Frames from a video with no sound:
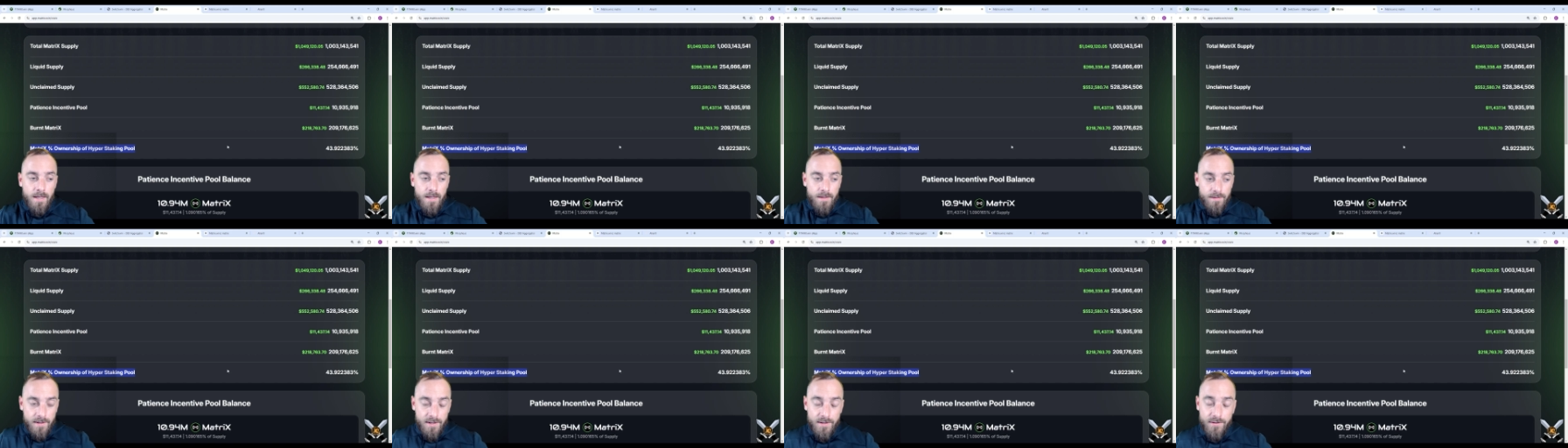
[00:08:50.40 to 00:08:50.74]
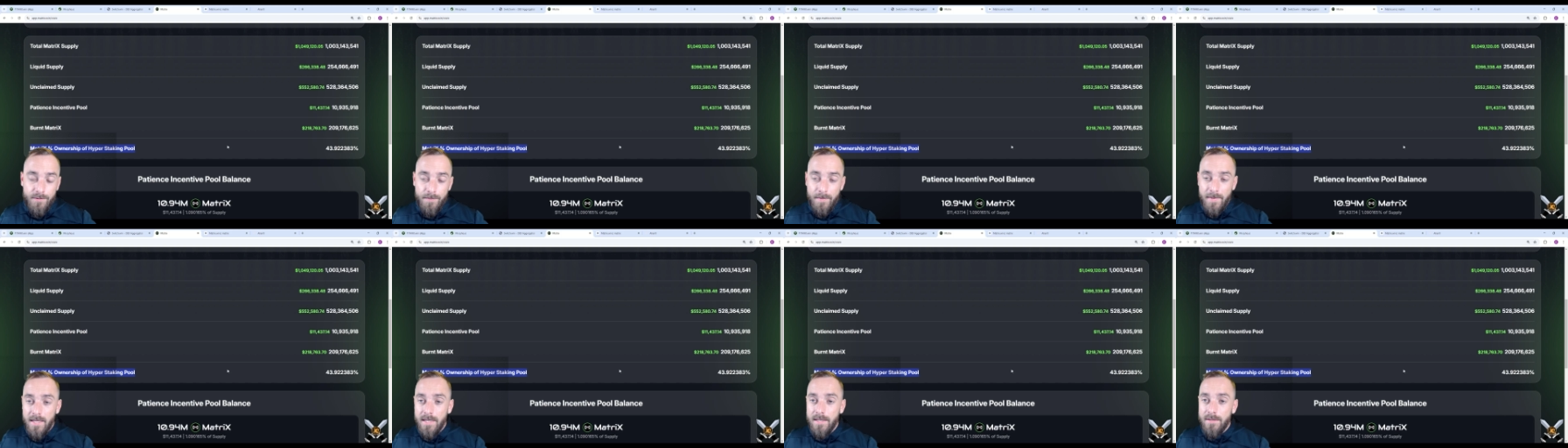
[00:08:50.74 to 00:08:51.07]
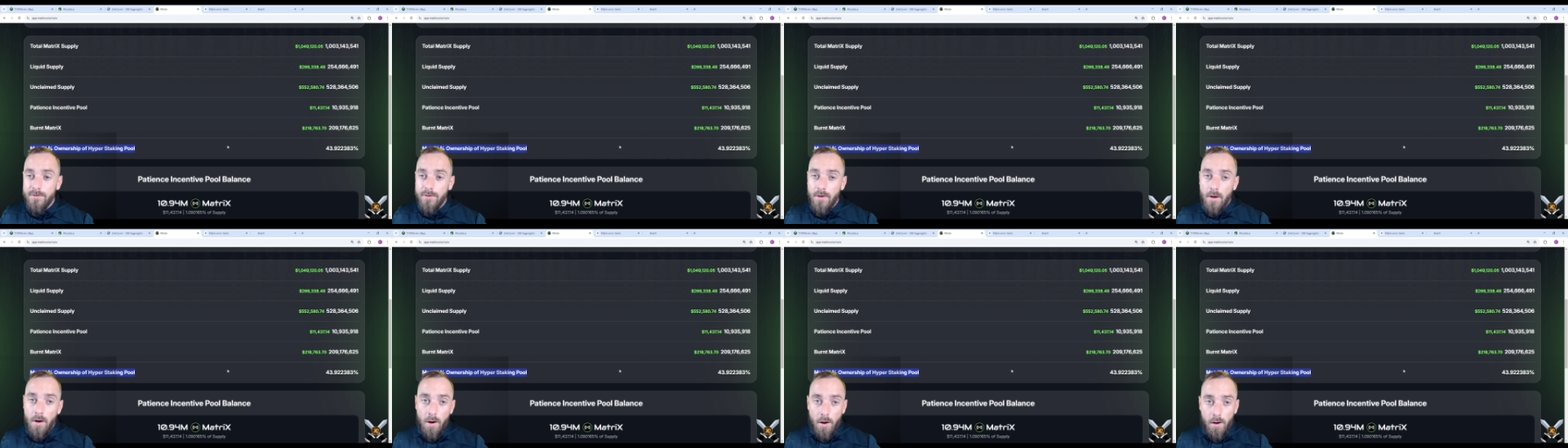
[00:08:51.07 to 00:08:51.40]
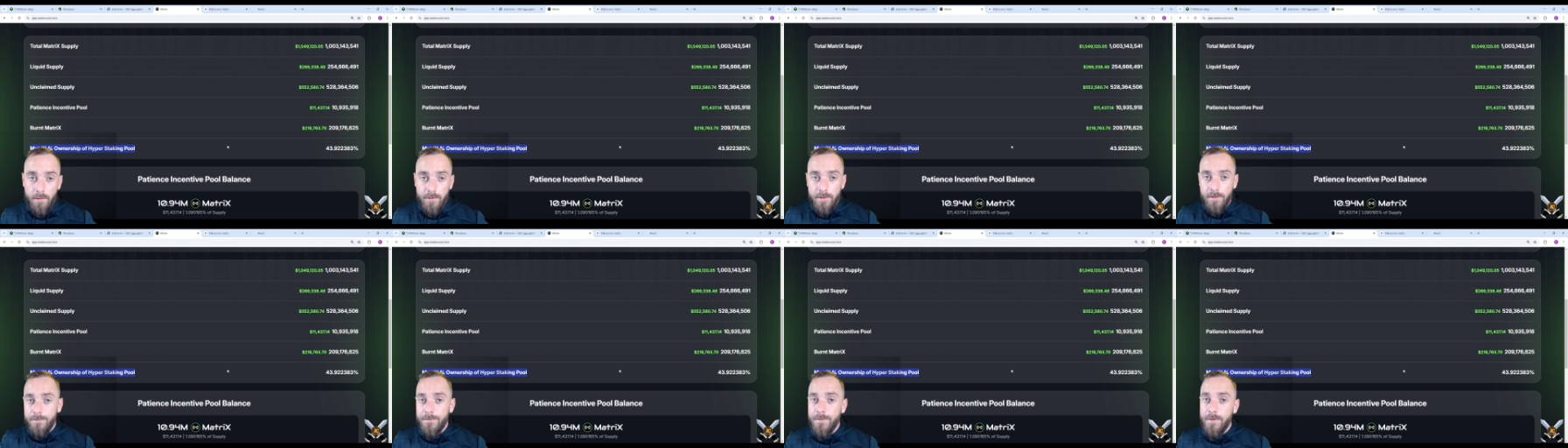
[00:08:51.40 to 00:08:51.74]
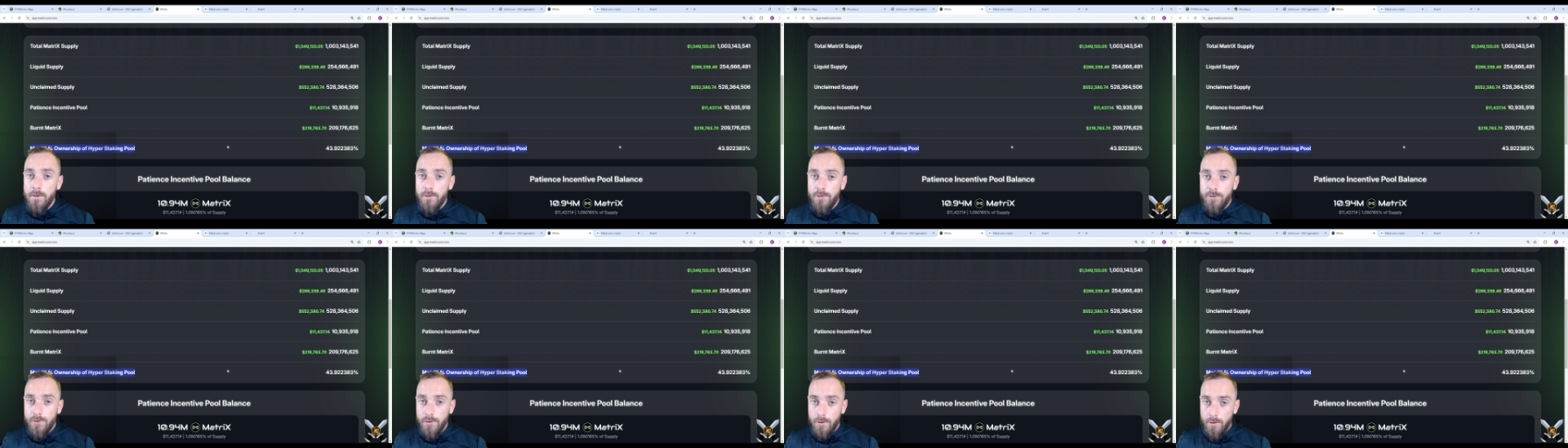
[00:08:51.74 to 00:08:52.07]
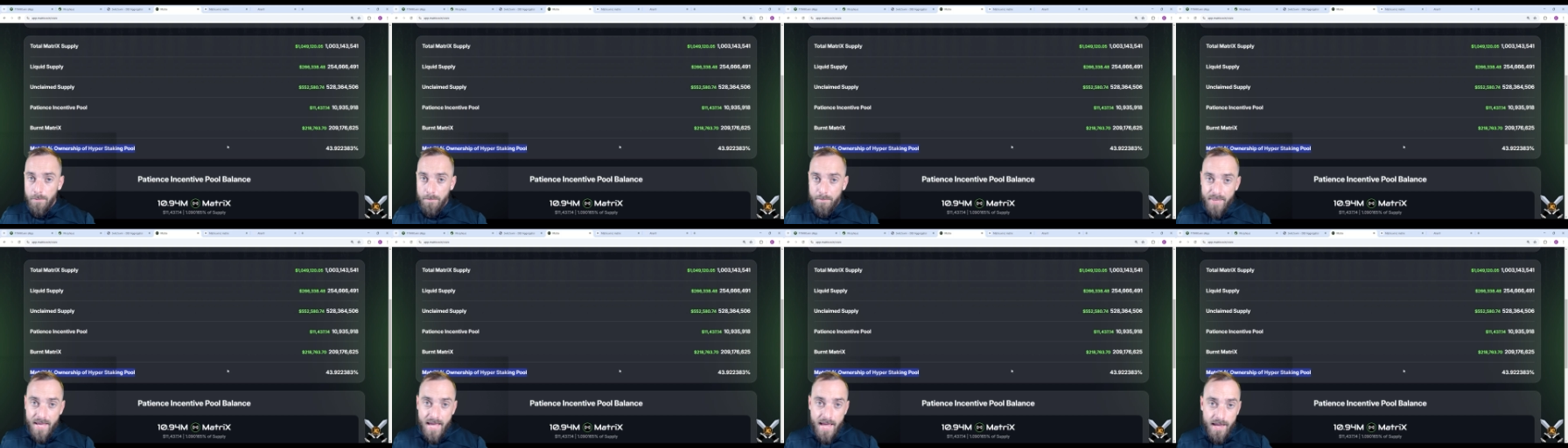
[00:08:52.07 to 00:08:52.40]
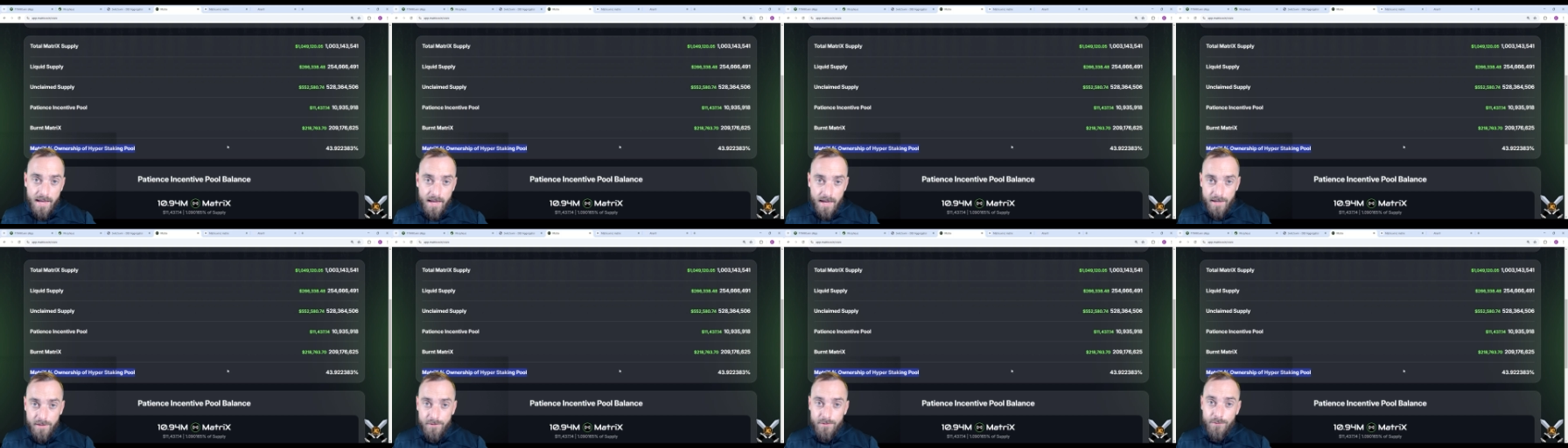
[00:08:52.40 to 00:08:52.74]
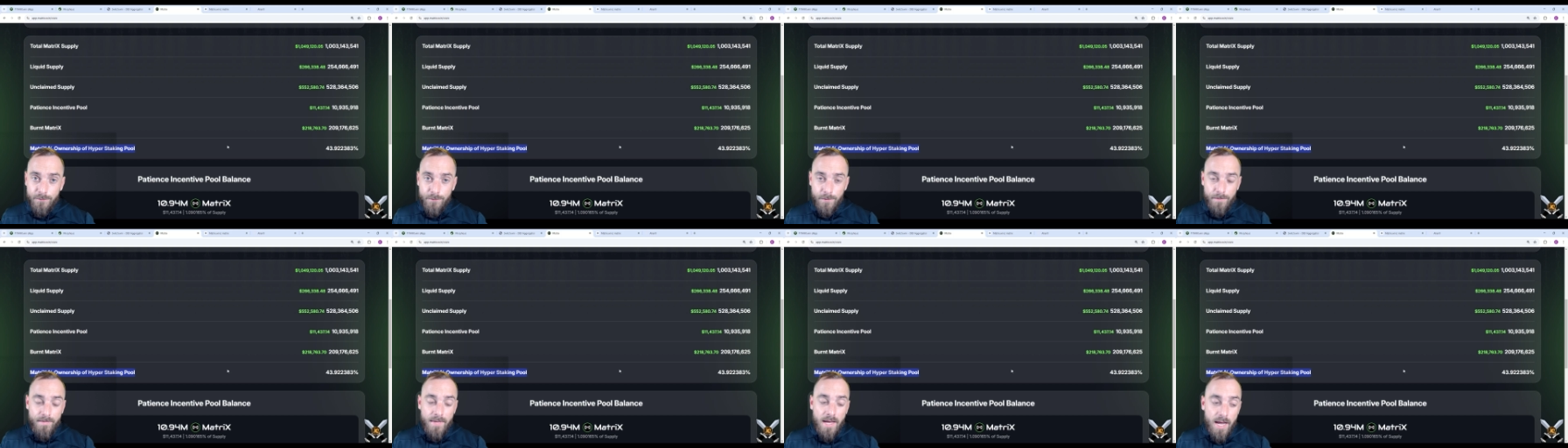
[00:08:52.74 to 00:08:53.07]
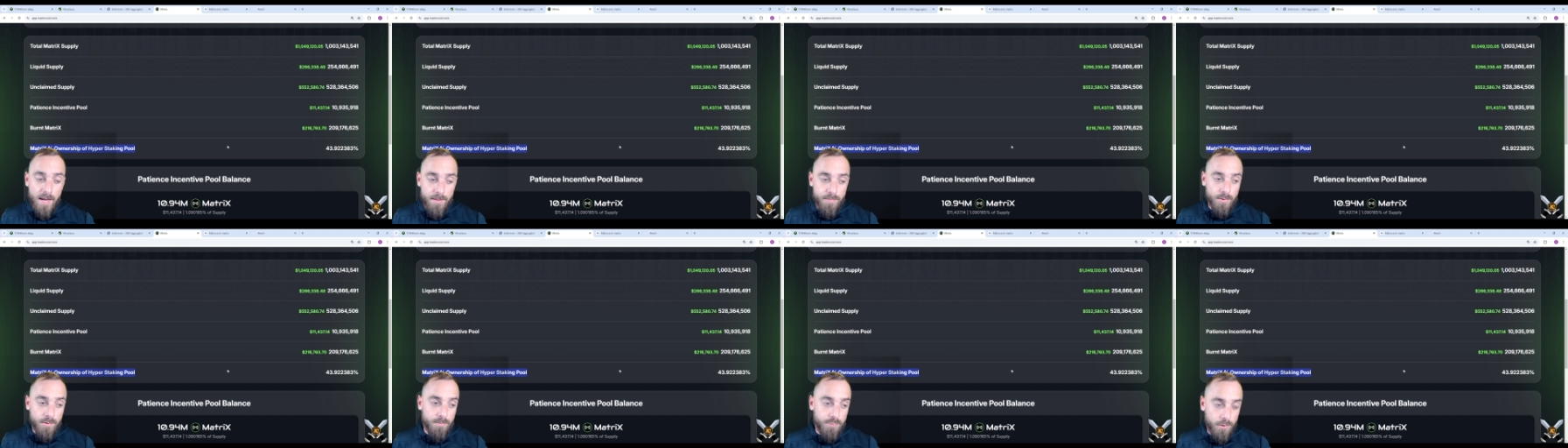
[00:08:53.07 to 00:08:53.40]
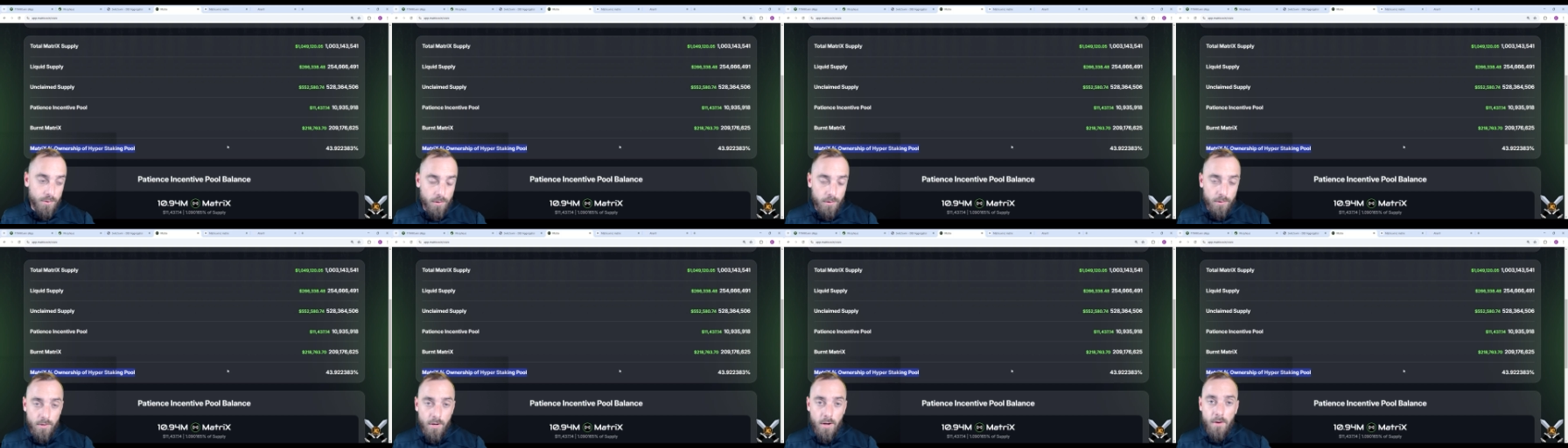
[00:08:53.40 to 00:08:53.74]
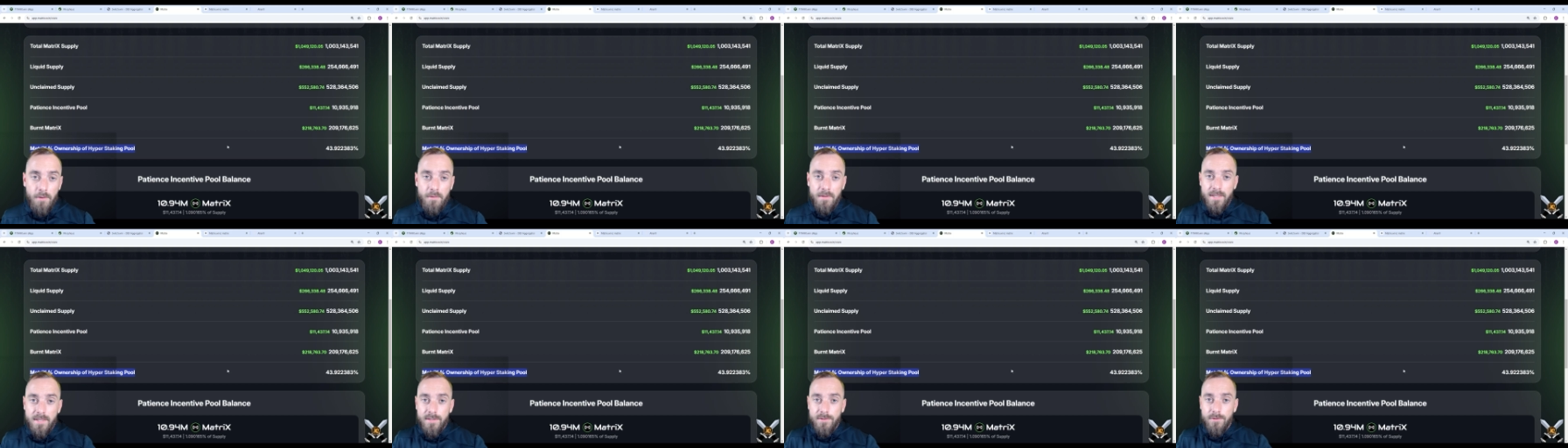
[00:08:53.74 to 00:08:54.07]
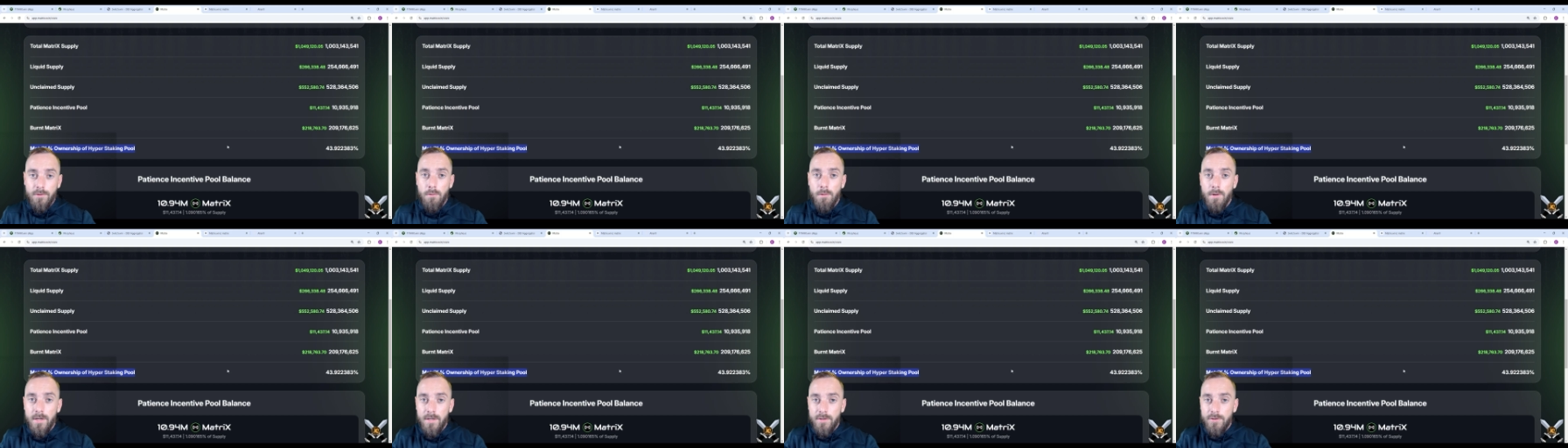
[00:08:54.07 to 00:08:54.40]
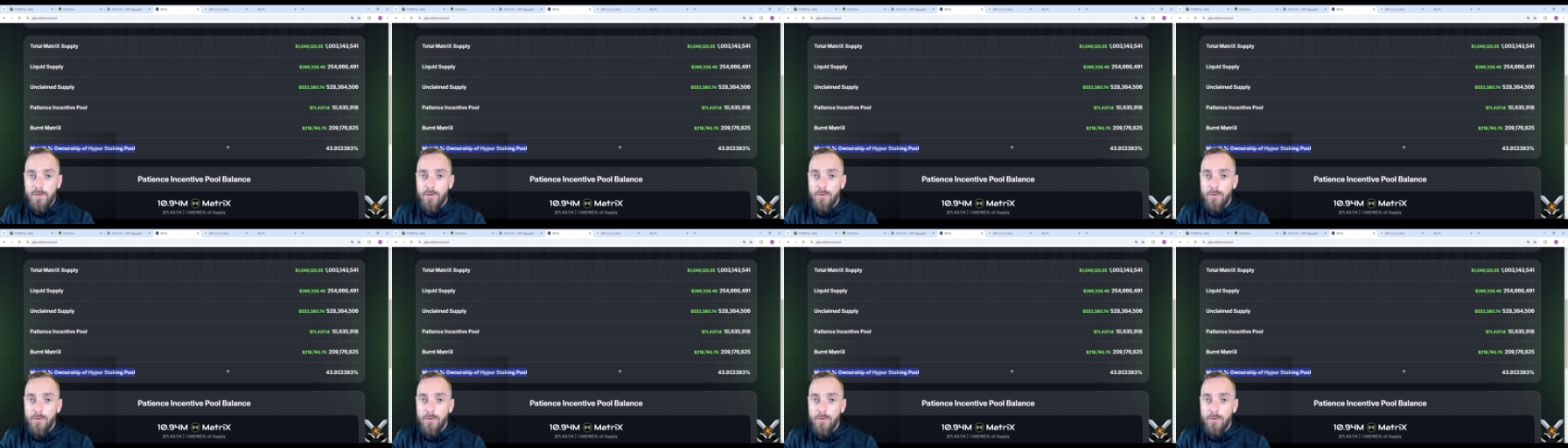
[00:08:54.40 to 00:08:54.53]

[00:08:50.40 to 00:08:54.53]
This means all the future payouts from the Hyper protocol is going